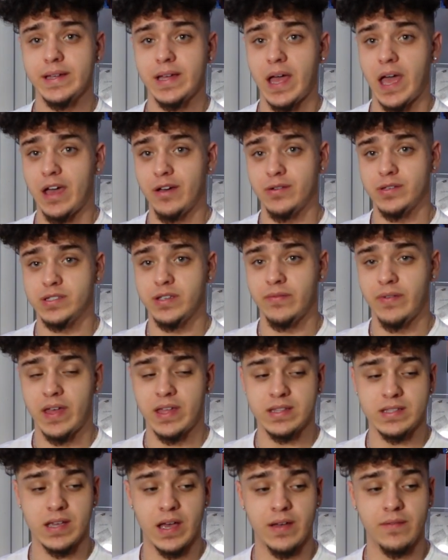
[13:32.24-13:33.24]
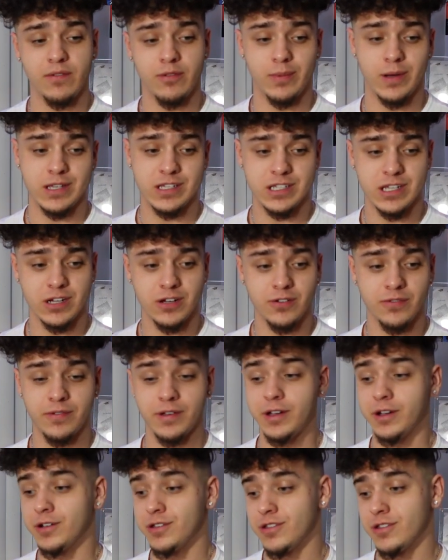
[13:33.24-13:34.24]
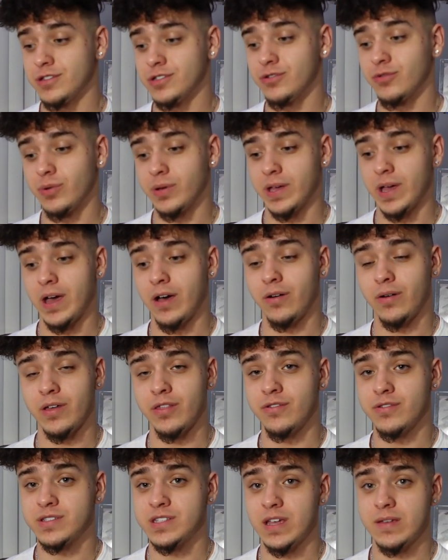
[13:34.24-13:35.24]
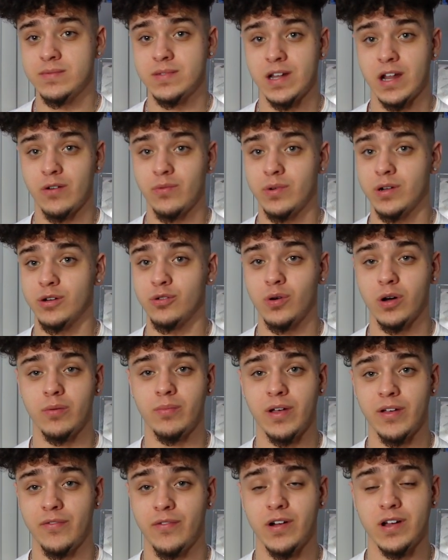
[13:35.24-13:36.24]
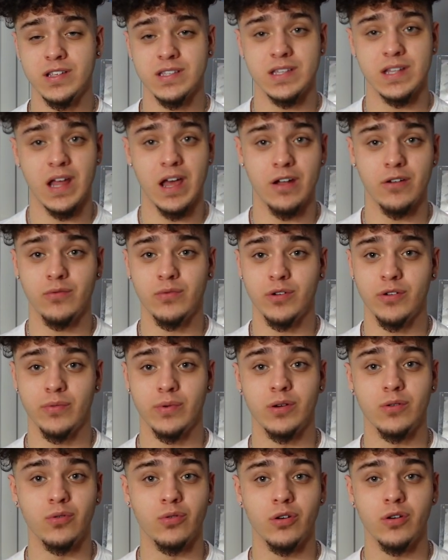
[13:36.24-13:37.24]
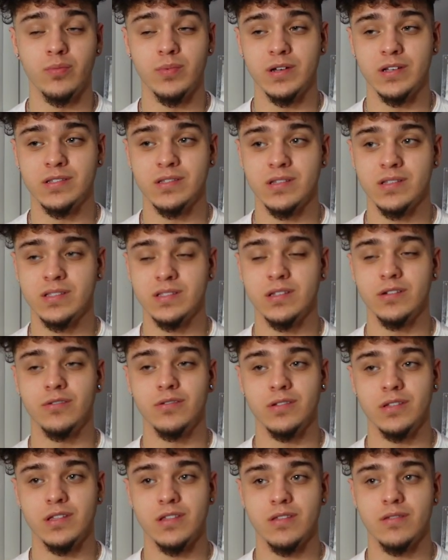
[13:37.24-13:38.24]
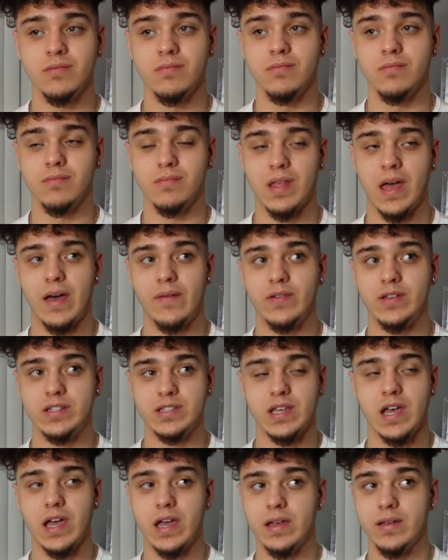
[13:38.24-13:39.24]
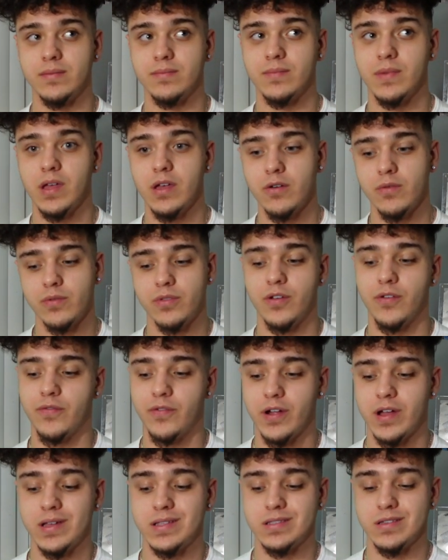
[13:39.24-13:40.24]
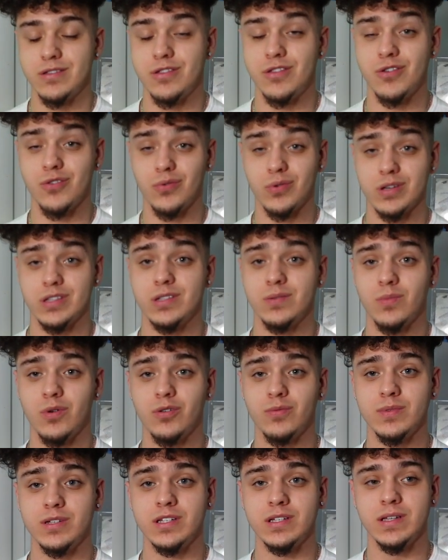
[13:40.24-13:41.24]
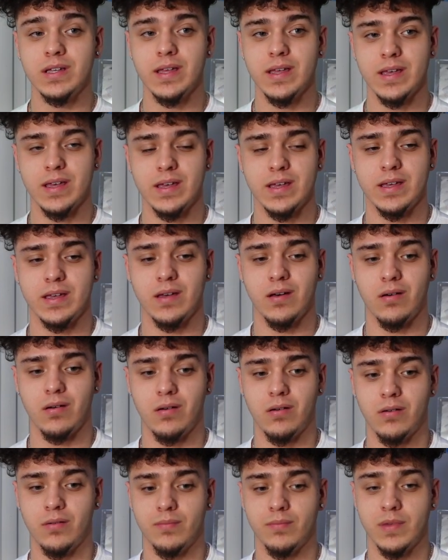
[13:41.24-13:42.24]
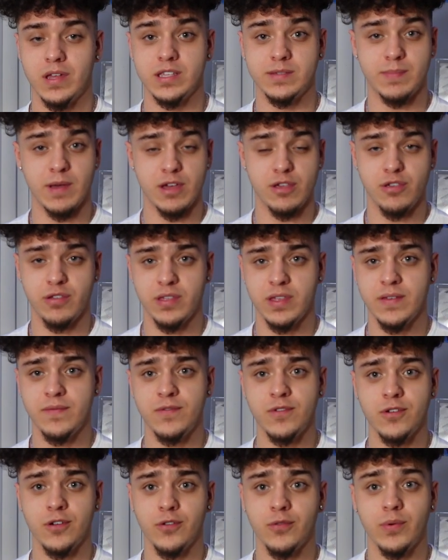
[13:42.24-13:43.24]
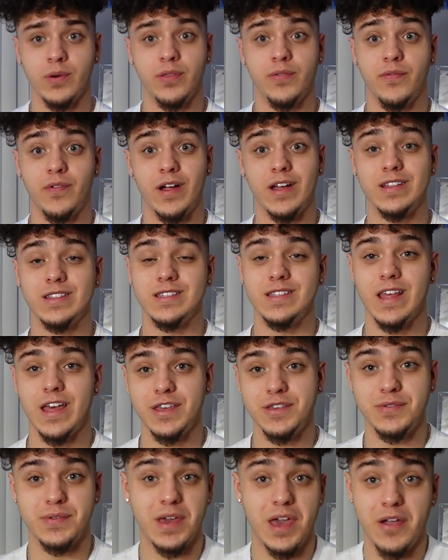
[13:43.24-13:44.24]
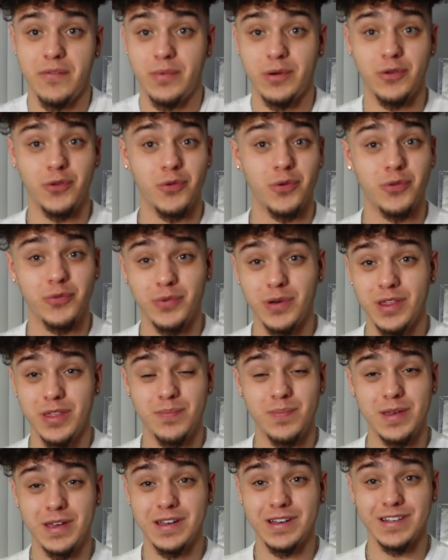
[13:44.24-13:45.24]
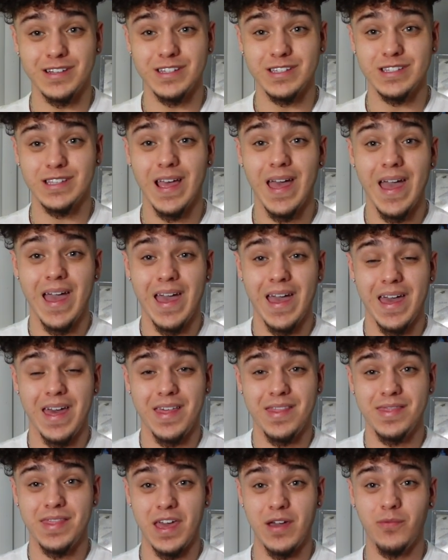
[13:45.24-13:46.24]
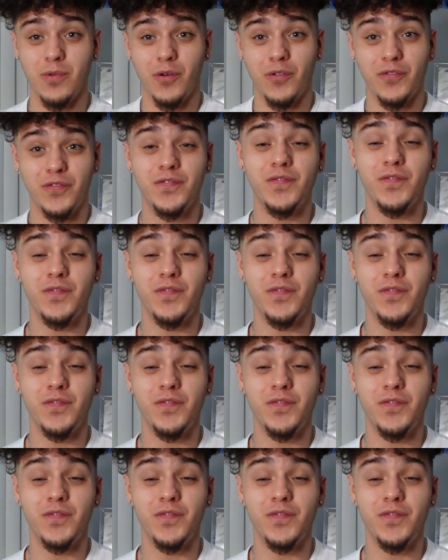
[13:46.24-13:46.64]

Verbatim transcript: I also have had time for myself and just going out. And there's times that I want to go out with my friends and I don't want to record because it's literally having time with your friends, enjoying the moment, um, especially if you're with friends that you can't record with because they will